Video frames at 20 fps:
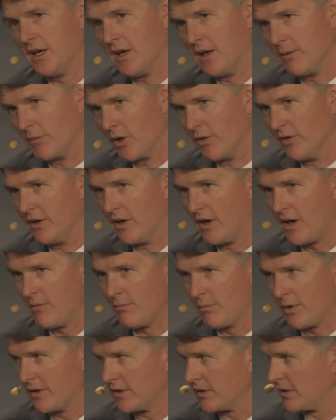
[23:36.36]
I'm going to
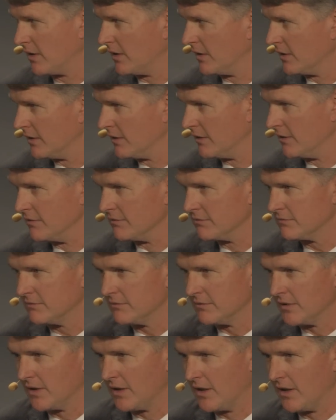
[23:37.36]
Hamburg, uh,
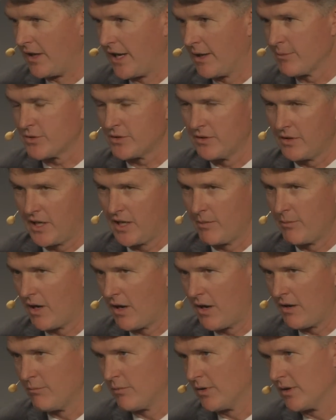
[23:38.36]
uh, Amsterdam
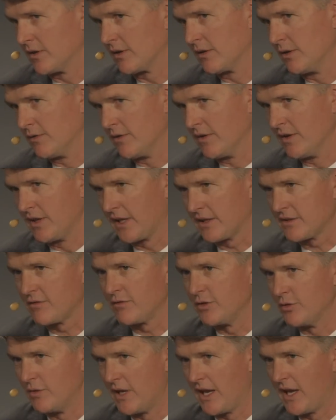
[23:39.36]
and Hamburg over the next
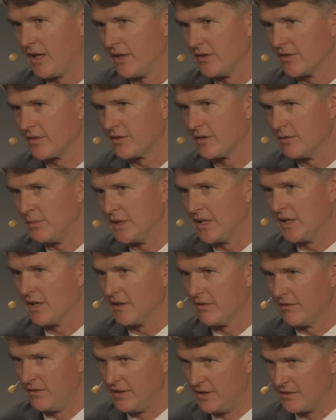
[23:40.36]
few days to
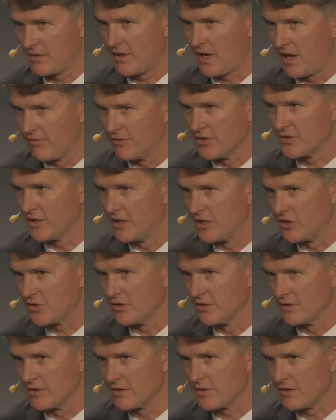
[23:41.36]
begin these
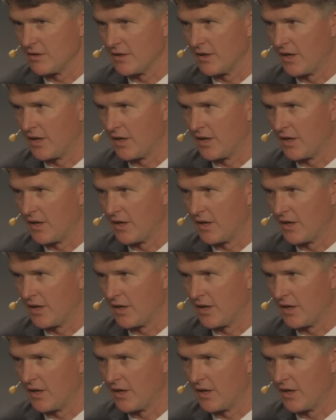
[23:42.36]
conversations.